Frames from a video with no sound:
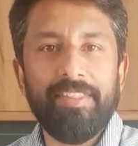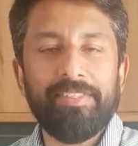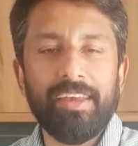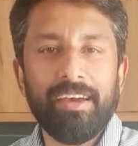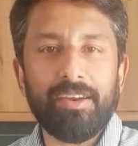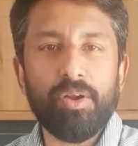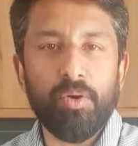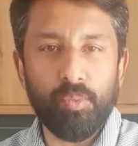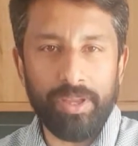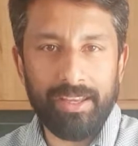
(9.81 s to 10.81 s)
They are
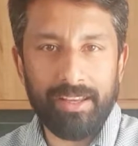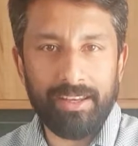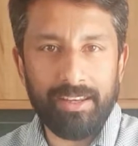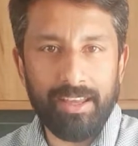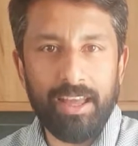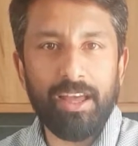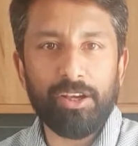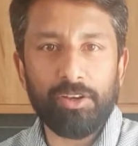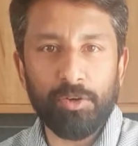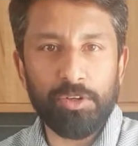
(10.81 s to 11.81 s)
vegan,
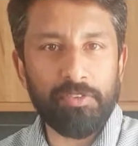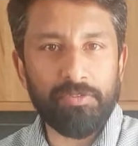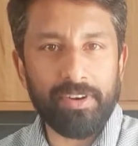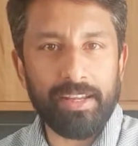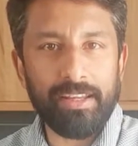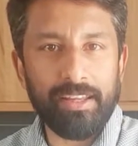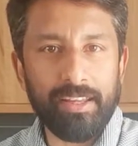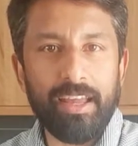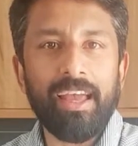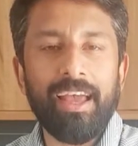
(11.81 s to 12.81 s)
gluten-free,
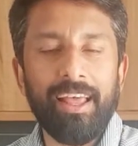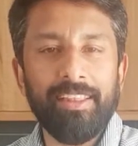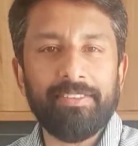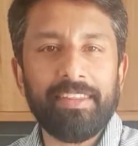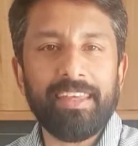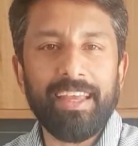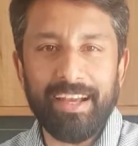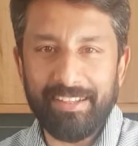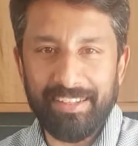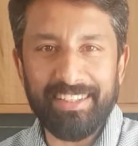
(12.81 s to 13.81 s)
healthy
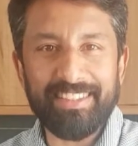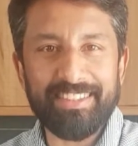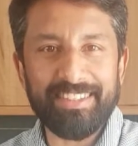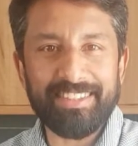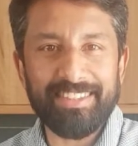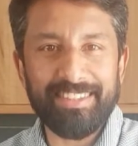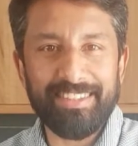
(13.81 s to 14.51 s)
and delicious.